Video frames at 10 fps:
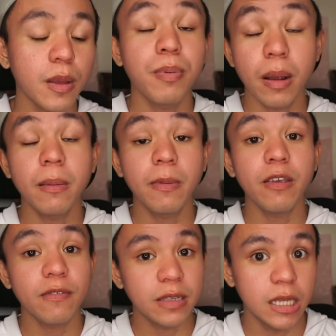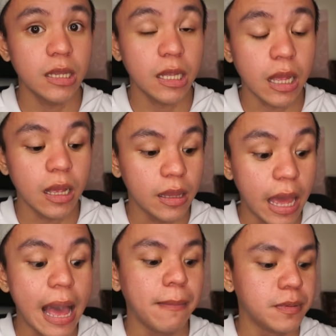probably you've seen
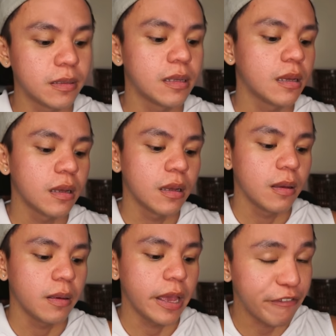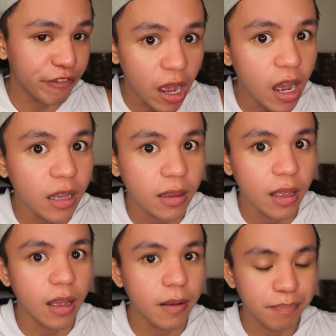the abs. If
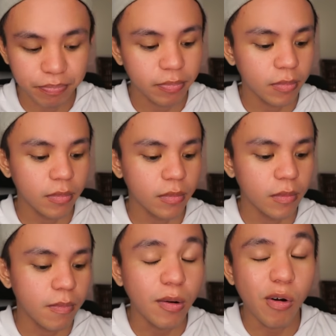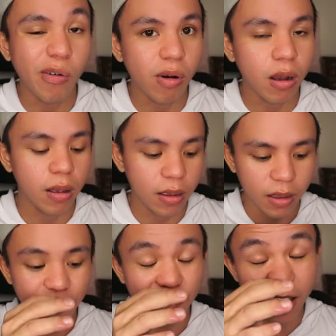not, bago ako.
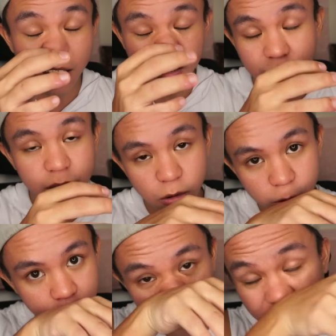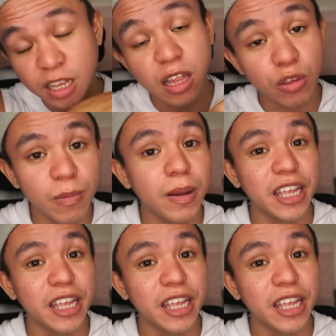If not, so muna na to.